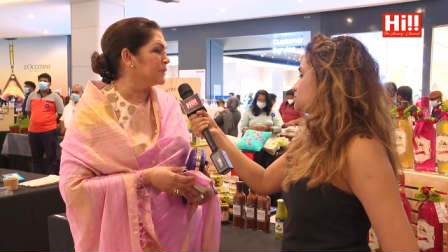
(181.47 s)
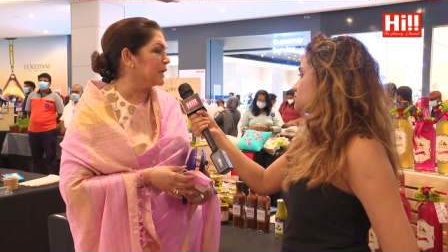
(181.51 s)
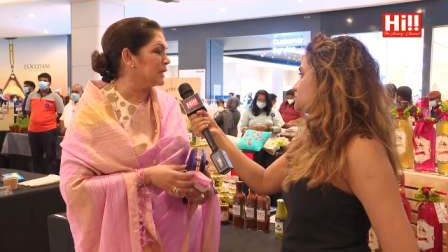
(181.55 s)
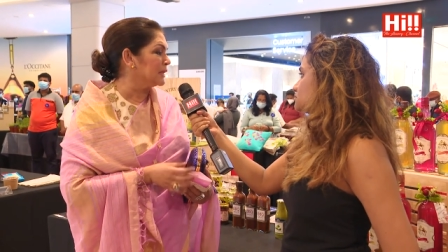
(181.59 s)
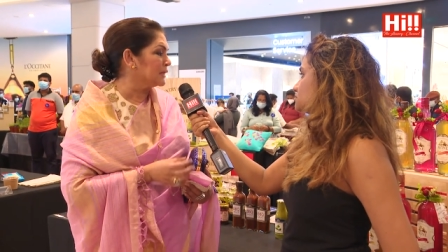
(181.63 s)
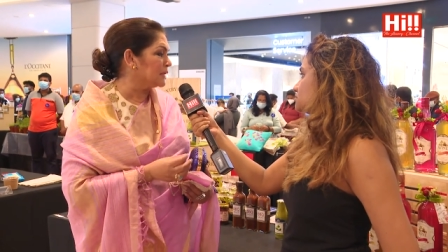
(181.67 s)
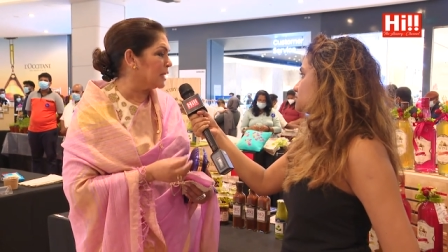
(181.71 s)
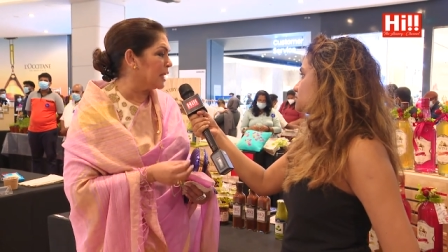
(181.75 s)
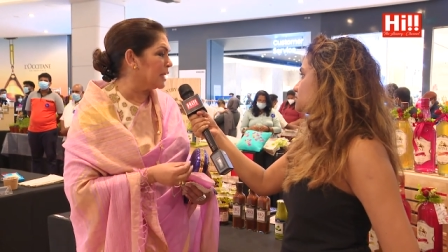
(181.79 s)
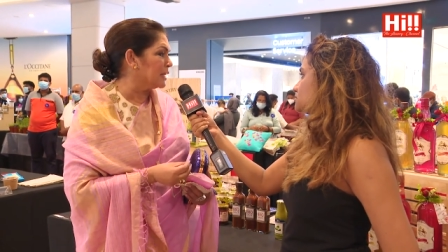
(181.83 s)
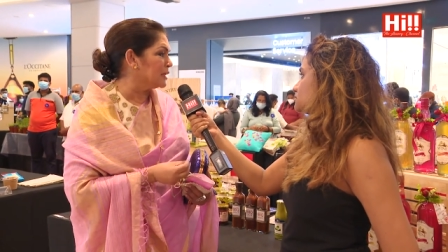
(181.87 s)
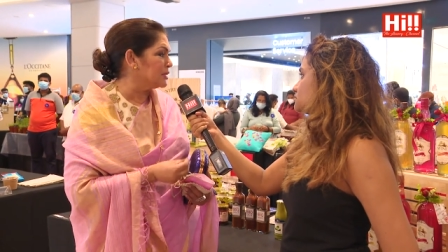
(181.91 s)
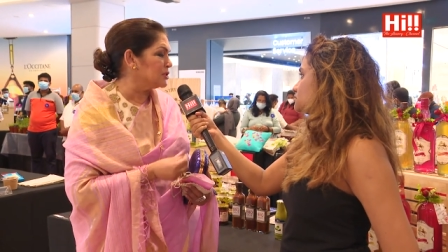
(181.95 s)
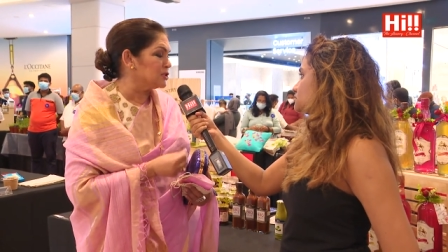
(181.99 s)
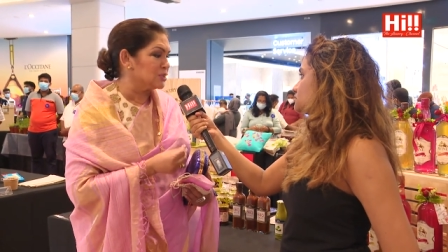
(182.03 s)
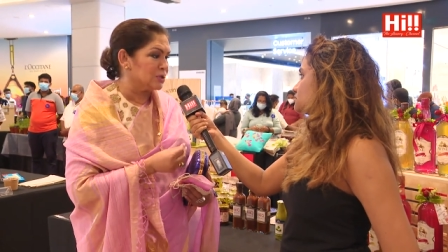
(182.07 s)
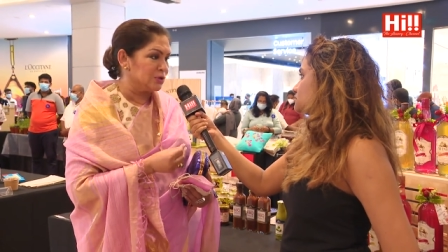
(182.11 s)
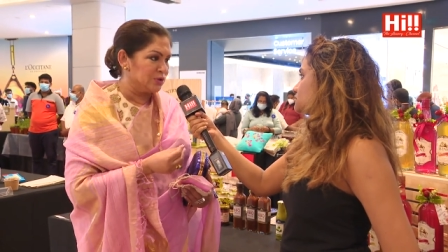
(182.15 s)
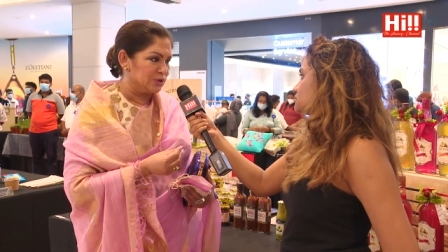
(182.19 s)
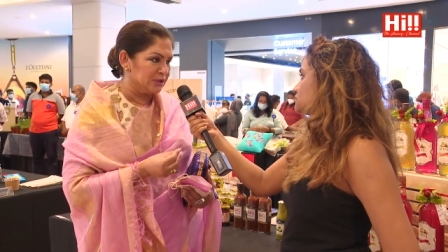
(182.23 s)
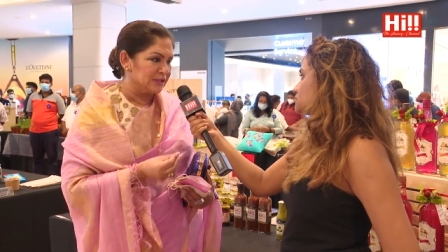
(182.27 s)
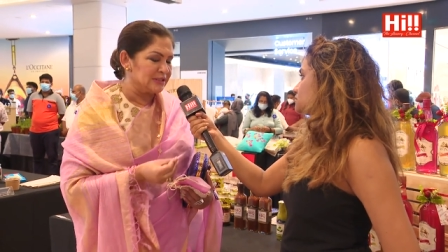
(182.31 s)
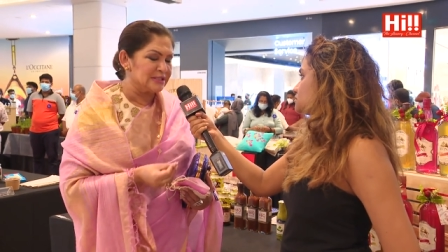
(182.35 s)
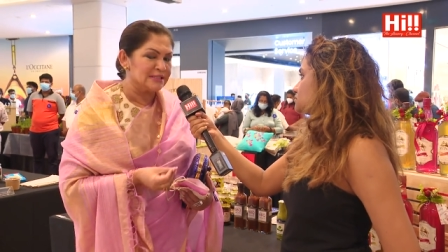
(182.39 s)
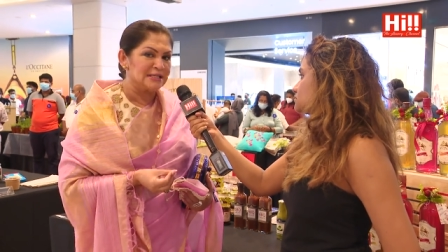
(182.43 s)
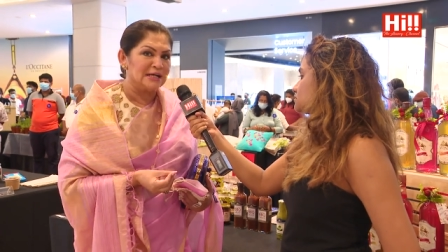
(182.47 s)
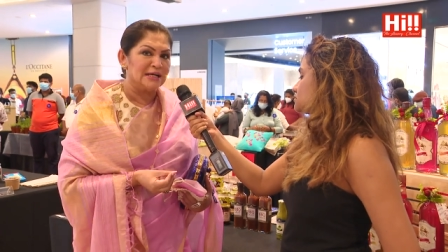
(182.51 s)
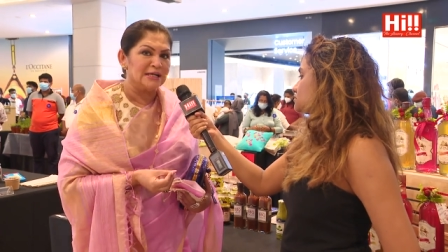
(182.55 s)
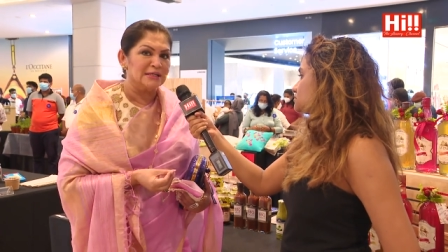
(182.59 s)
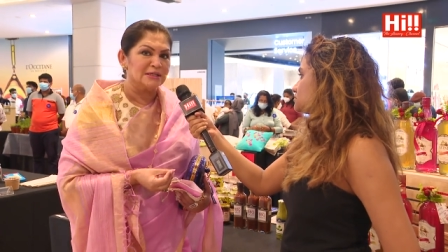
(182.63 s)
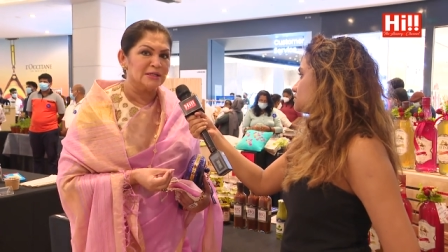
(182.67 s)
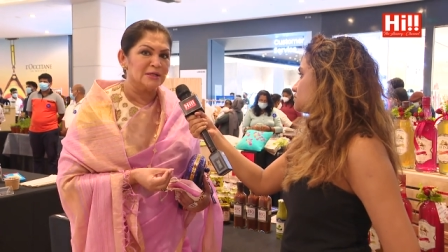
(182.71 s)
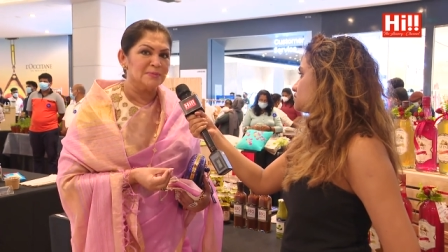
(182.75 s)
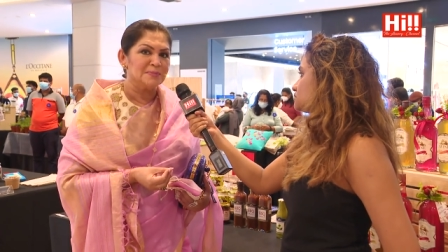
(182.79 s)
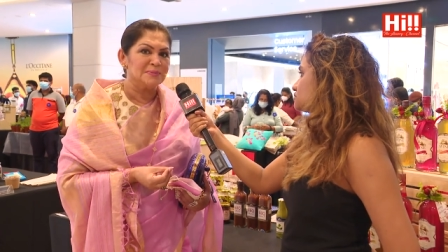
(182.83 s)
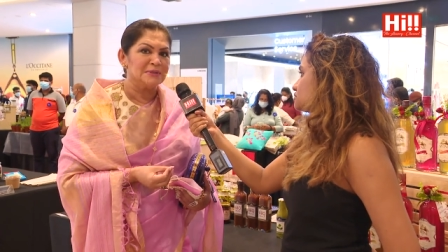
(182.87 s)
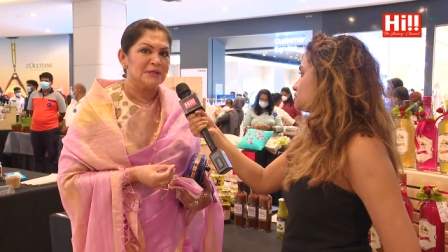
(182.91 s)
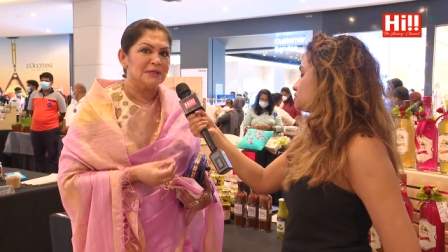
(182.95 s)
encourage local
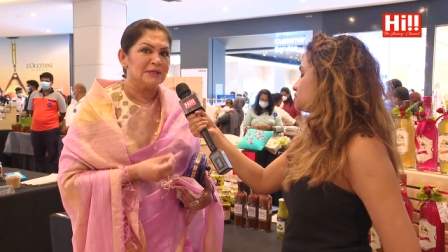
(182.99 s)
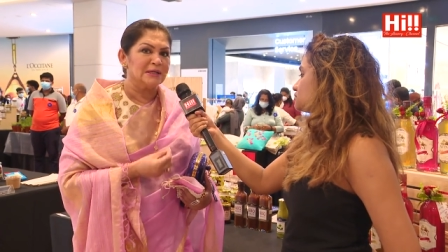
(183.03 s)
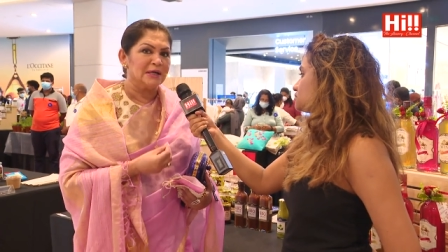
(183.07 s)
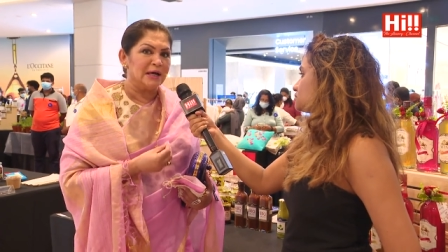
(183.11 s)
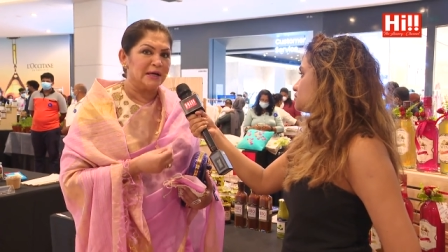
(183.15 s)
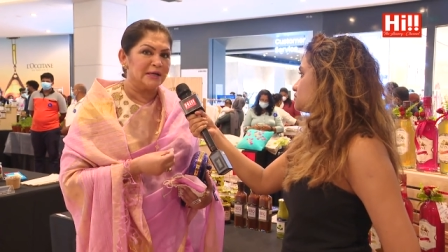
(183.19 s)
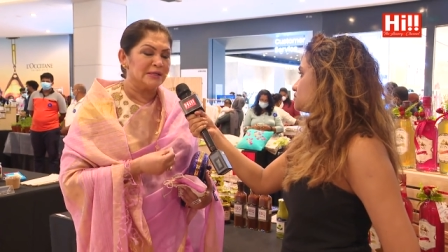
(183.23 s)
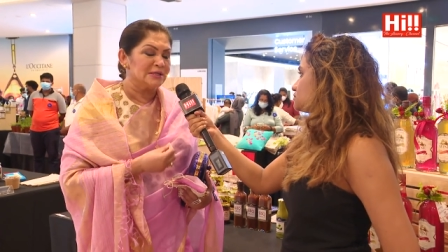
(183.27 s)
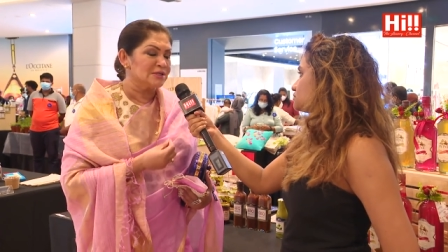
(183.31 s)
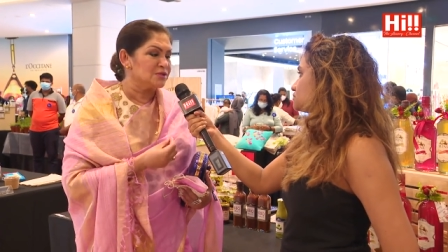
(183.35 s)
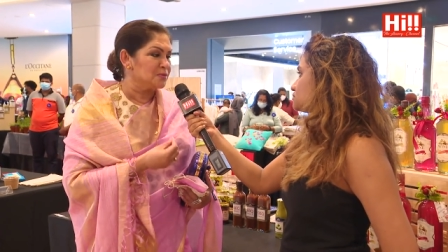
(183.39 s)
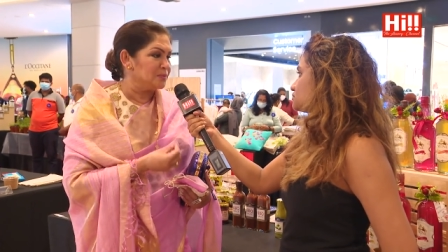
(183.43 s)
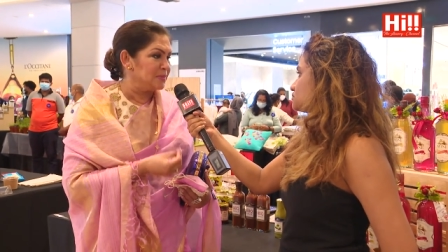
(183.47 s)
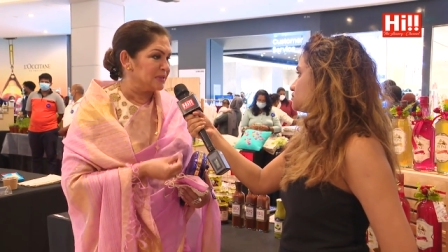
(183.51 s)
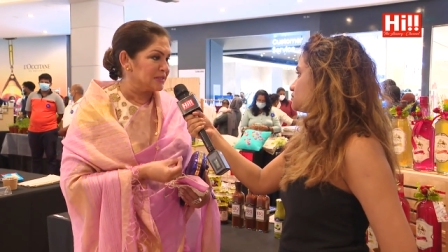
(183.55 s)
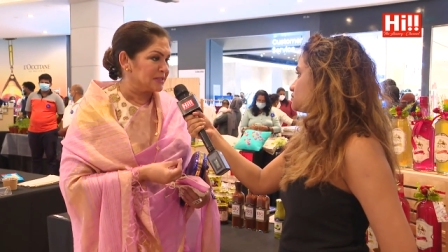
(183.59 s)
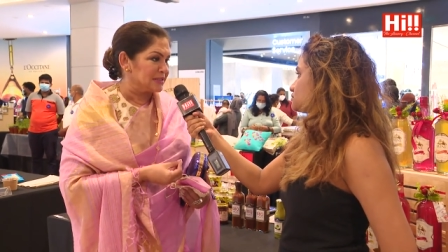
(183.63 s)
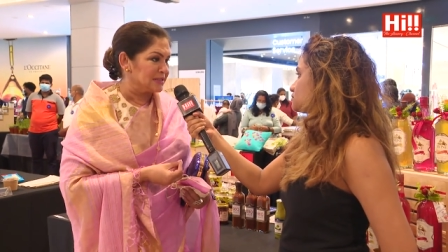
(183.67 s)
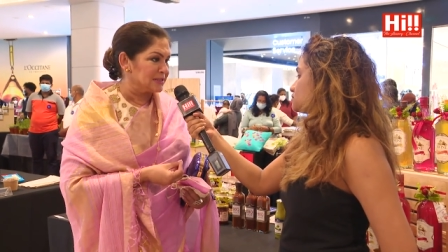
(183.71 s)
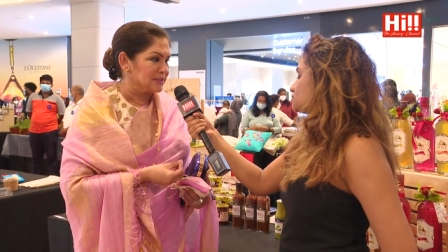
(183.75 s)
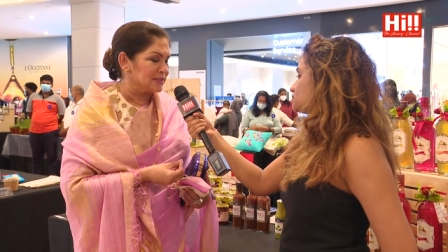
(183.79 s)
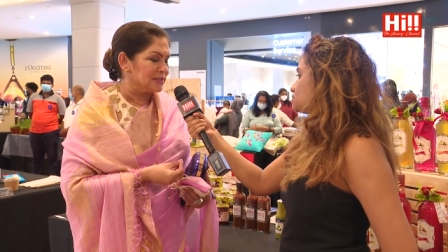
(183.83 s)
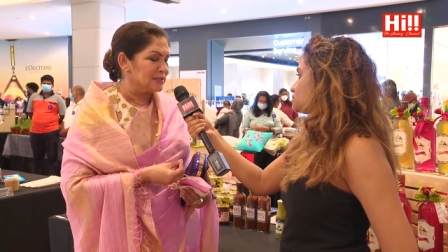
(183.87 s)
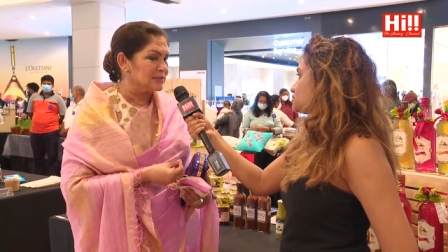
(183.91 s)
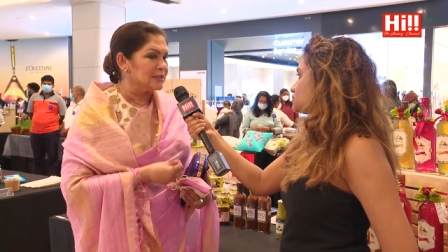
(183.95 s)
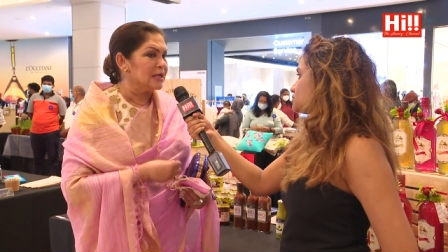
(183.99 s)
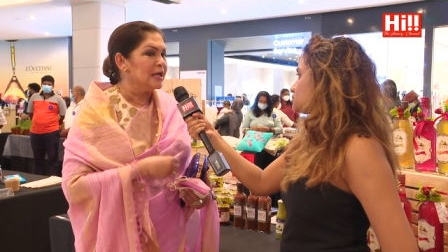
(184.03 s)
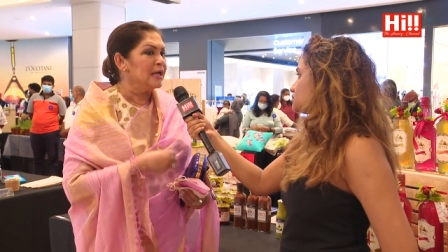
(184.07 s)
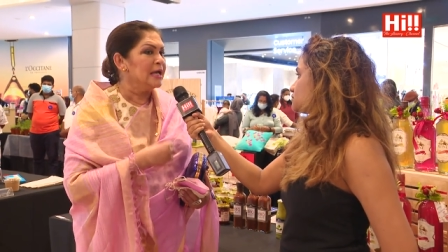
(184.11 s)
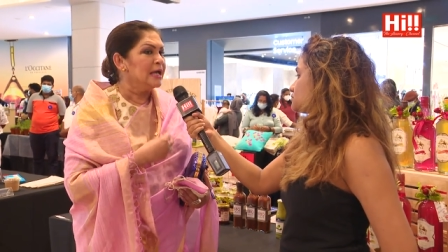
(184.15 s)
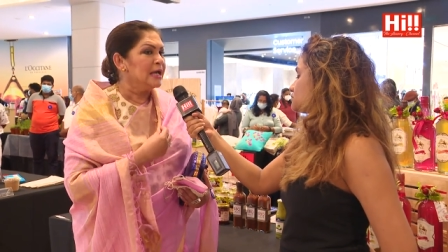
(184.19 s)
startups, encourage businesses,